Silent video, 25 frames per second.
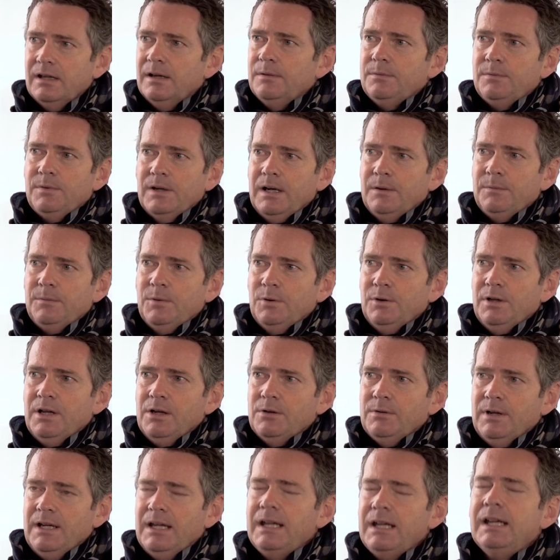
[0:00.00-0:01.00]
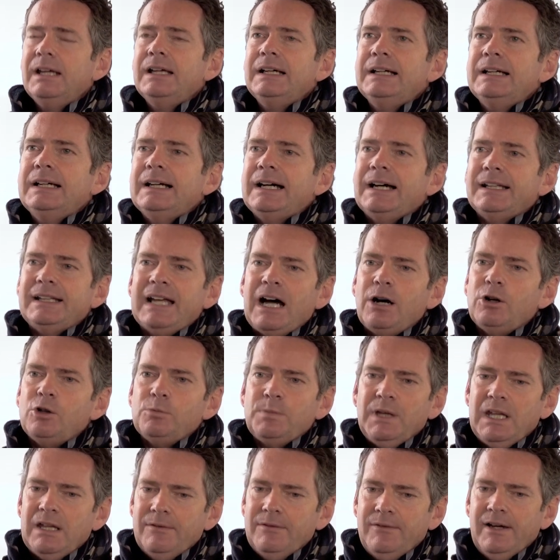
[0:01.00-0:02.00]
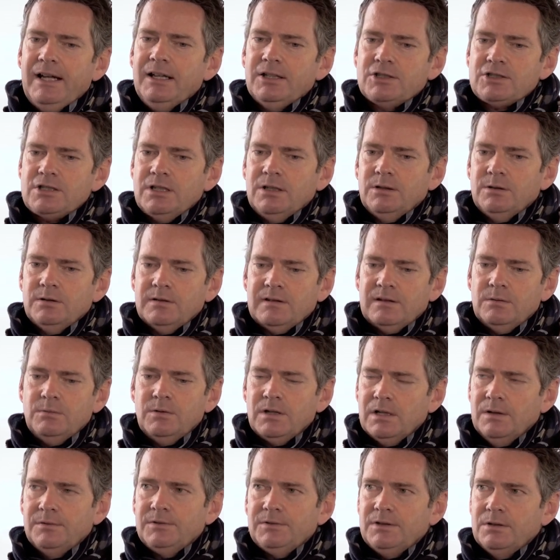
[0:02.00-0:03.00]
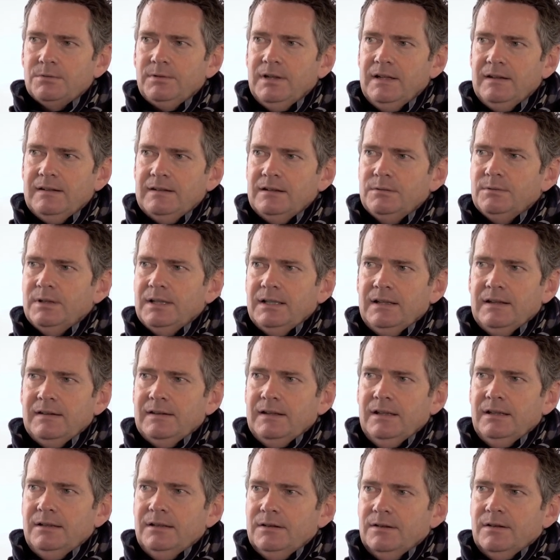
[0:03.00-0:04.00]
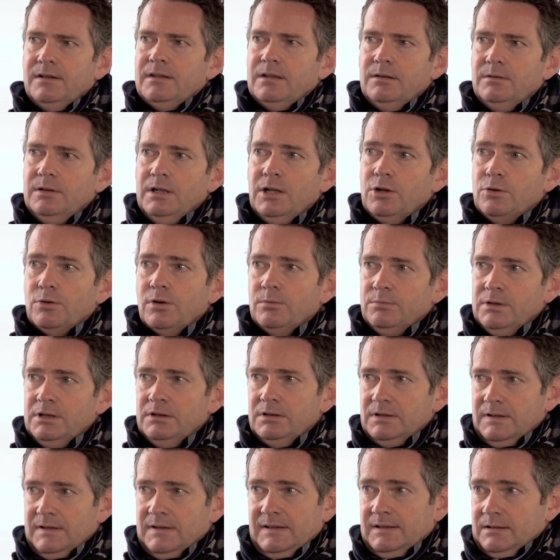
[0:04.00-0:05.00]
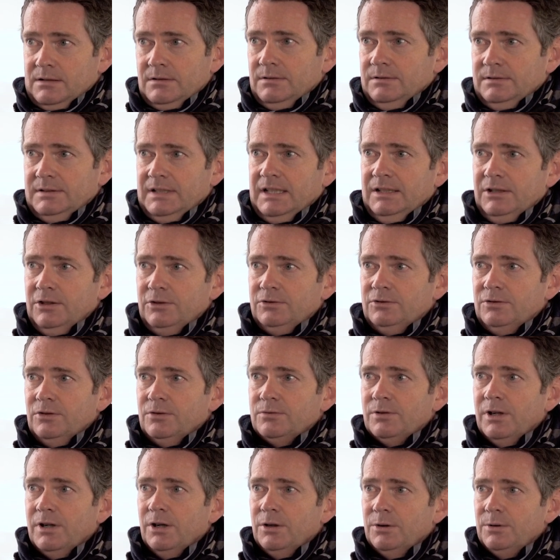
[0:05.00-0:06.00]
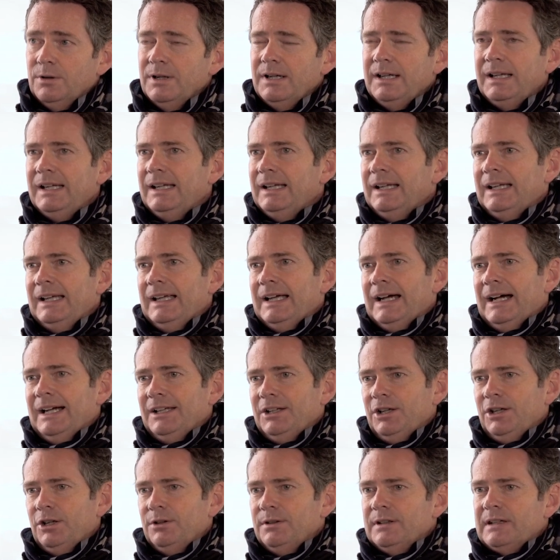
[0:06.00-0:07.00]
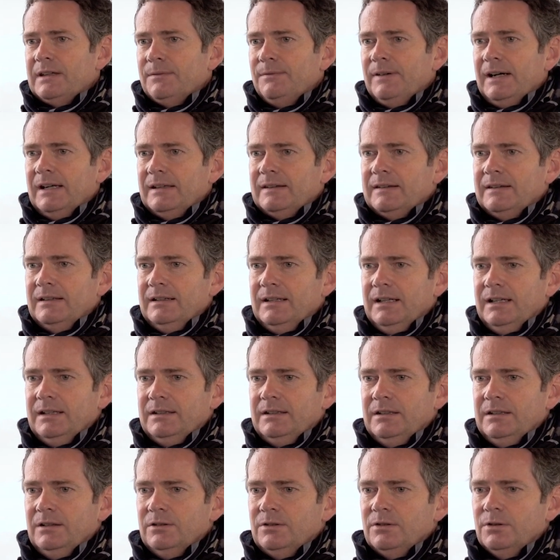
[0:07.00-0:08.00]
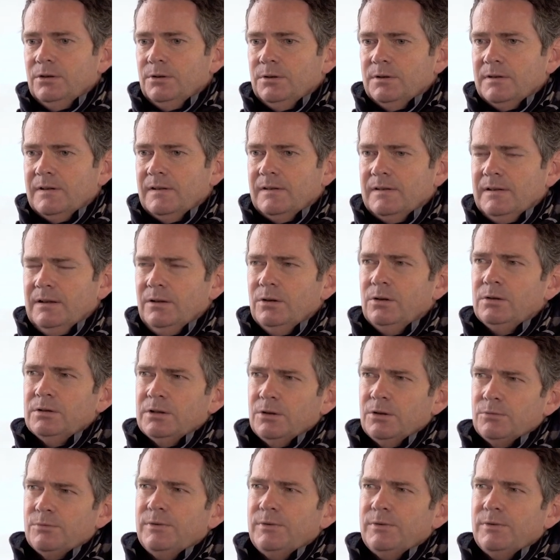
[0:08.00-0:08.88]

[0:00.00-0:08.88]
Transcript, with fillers: I fully agree. And that will be eventually also one of the reasons why this industry will continue to grow you know, it's fascinating to also see all the